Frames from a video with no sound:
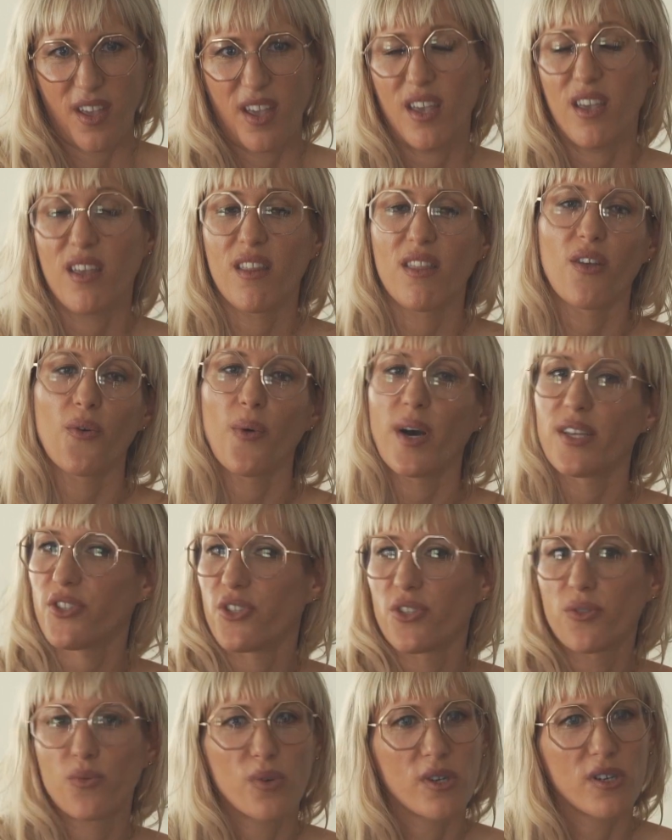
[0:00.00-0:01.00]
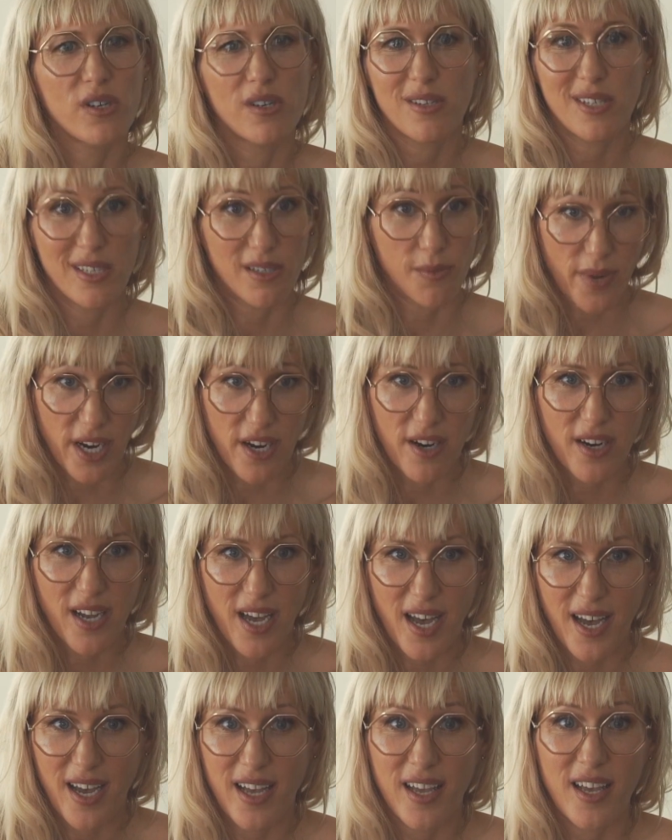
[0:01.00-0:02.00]
In the Western world, in
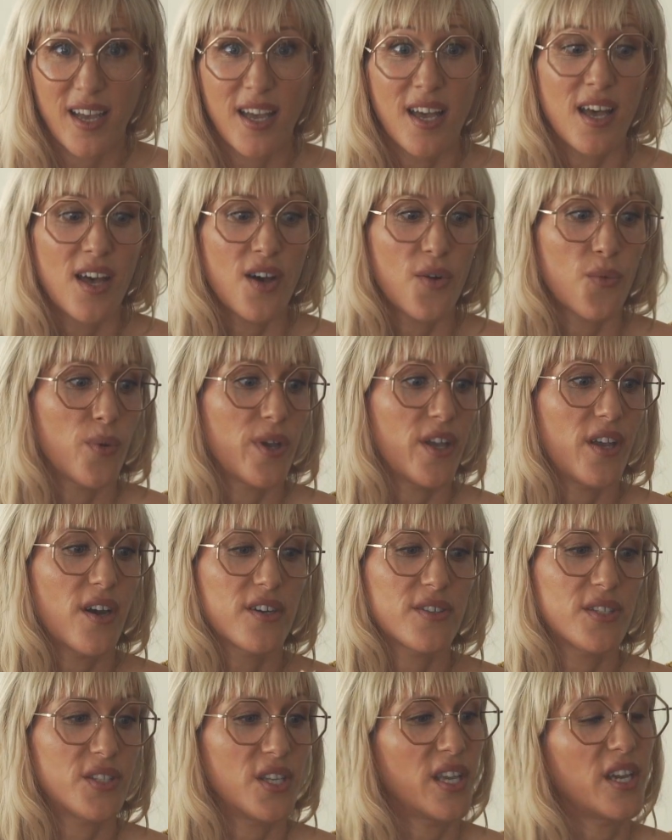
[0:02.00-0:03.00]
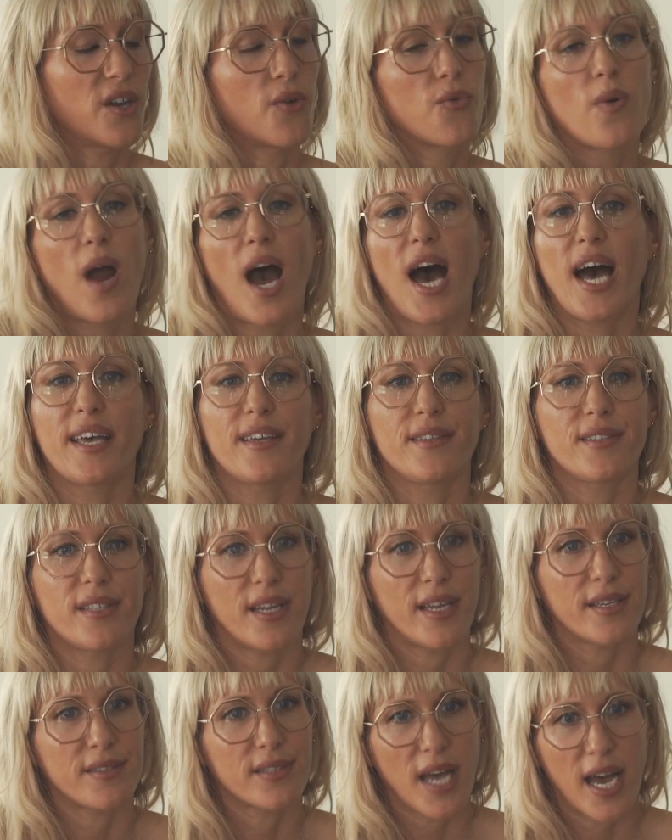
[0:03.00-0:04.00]
America, we are seeing a rise
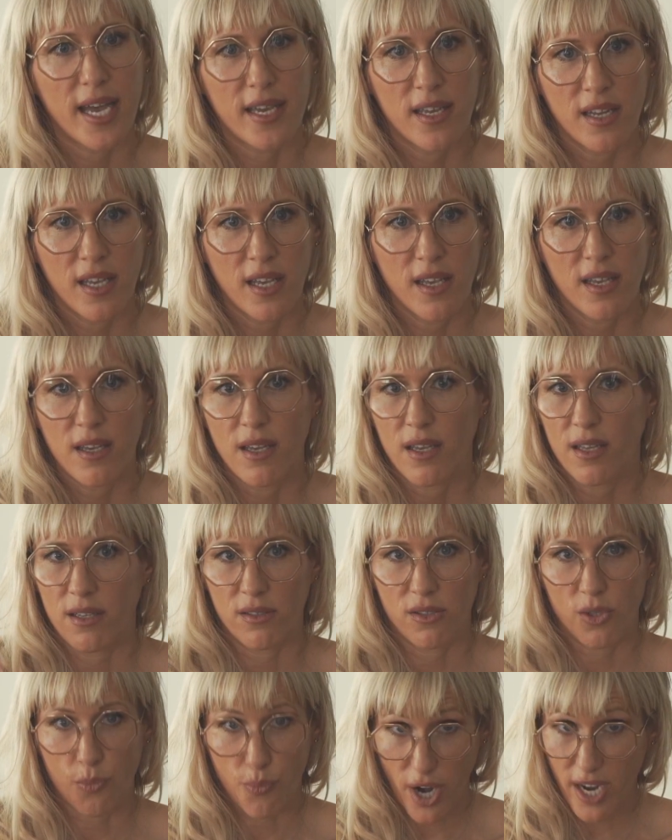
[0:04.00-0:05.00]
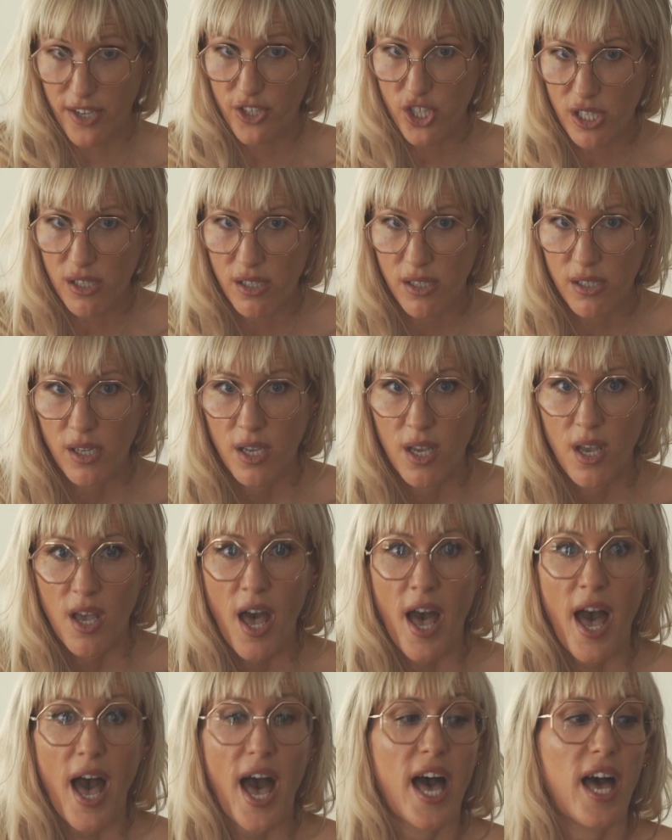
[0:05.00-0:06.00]
in anxiety and depression,
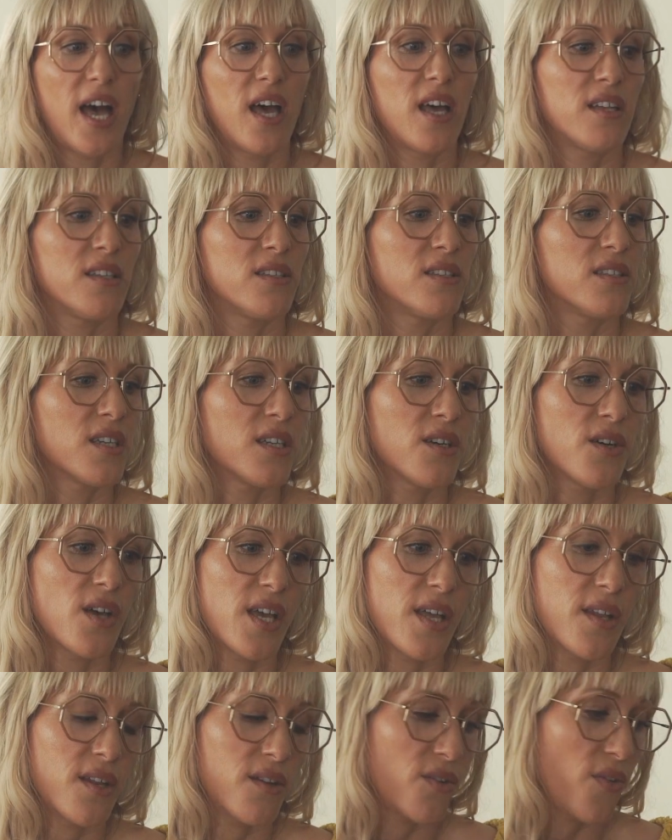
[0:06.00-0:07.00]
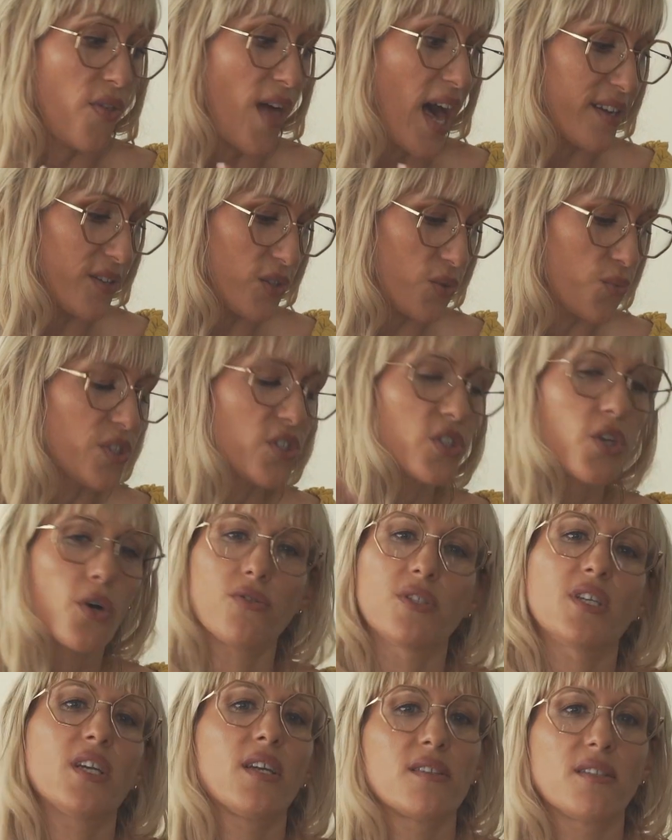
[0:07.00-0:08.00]
and that is
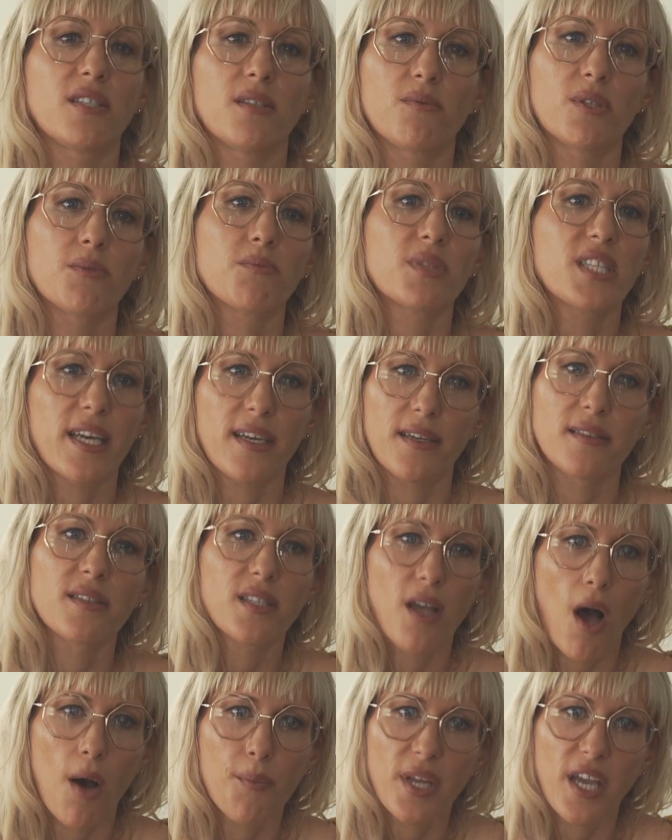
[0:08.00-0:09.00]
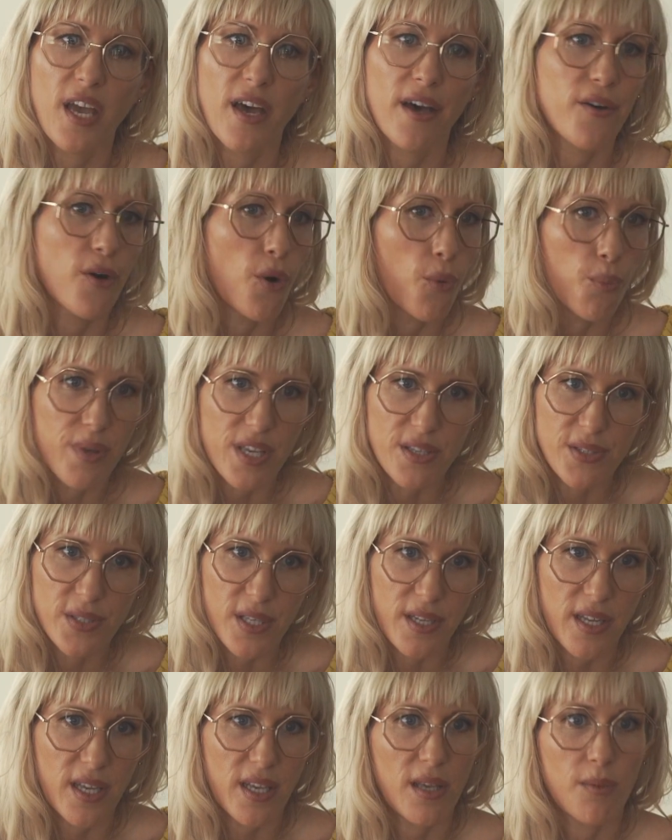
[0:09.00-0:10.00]
resulting in symptoms like insomnia,
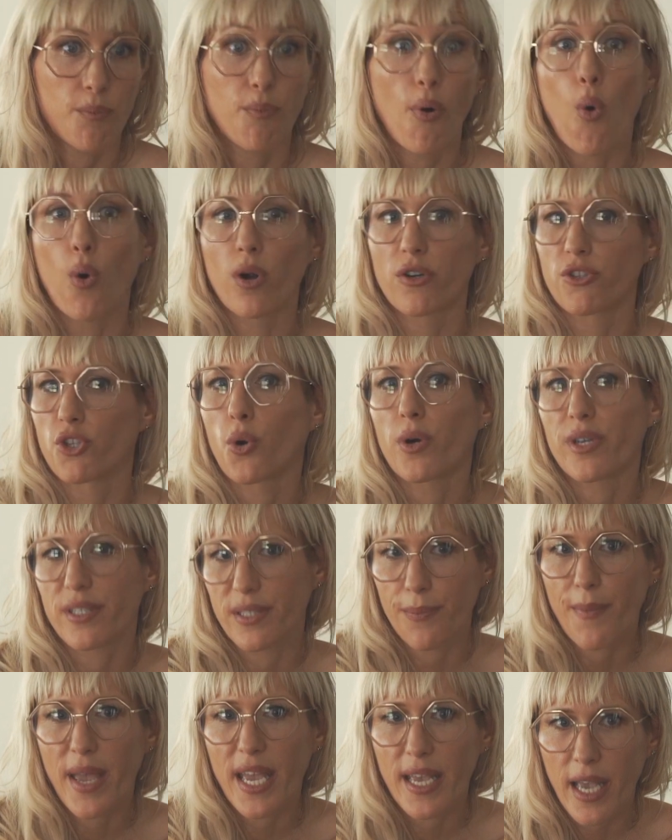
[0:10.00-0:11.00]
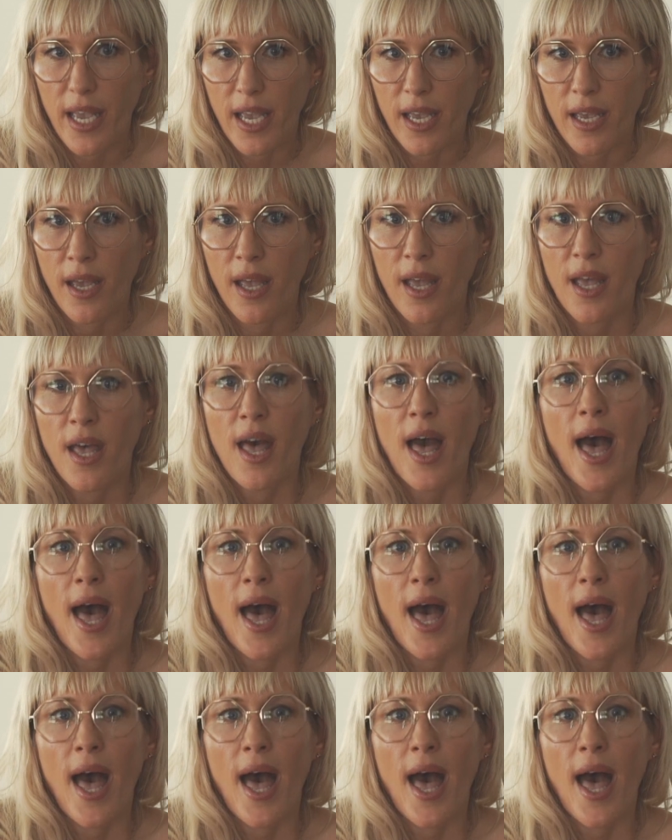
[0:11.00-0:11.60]
obesity, poor choice making.